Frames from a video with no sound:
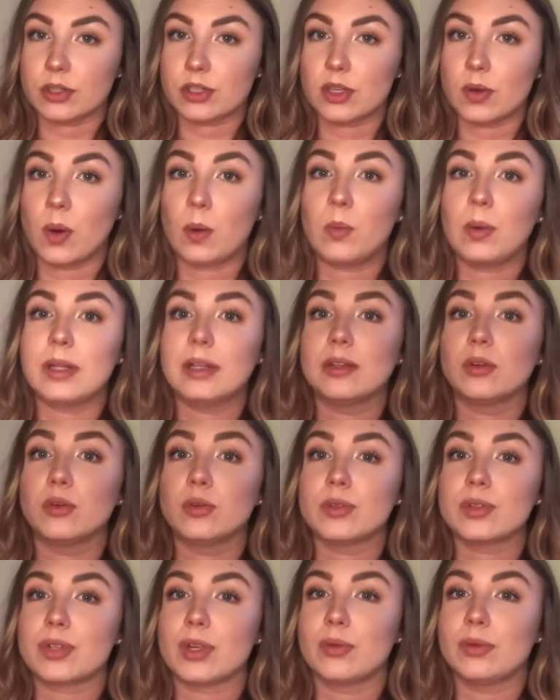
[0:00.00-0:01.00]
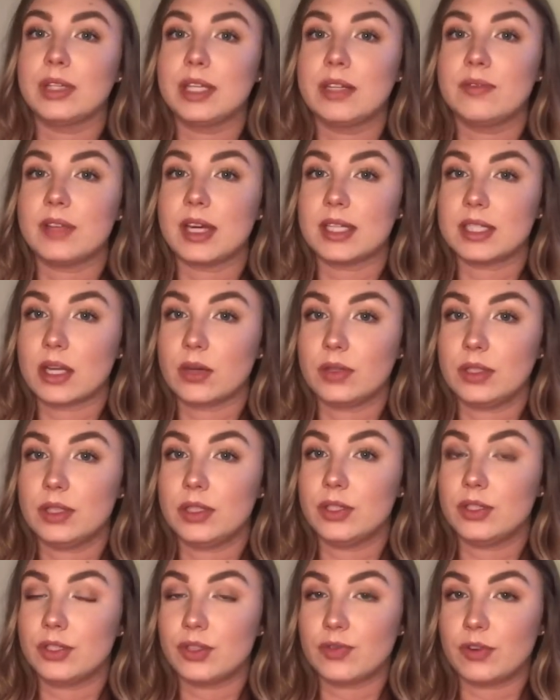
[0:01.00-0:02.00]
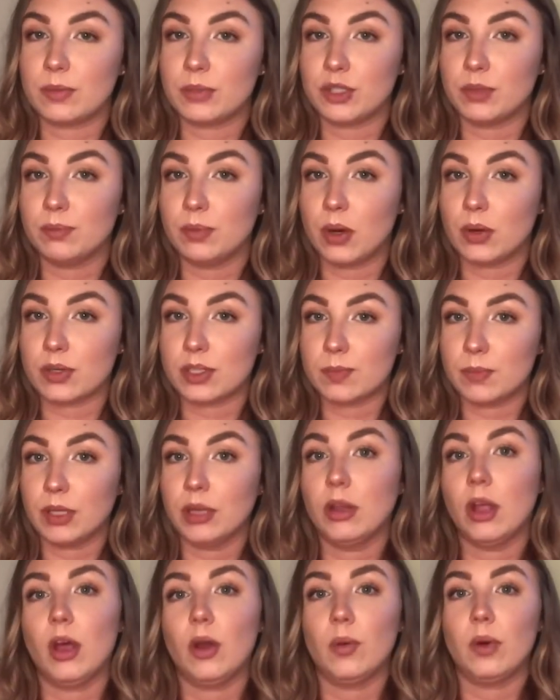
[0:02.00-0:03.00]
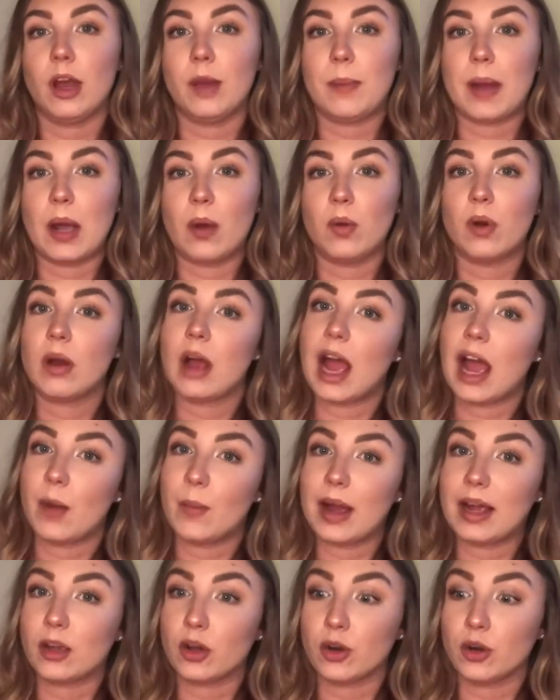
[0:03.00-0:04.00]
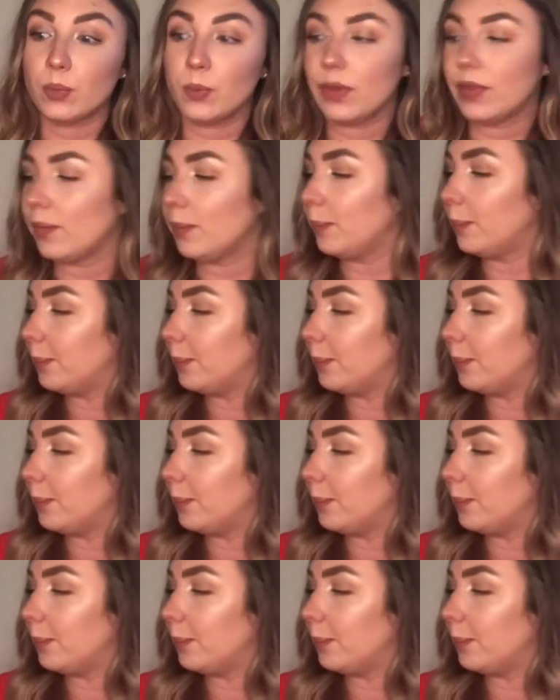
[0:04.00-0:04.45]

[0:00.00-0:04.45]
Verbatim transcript: so I will also leave that down in the description box below about how I got on with them.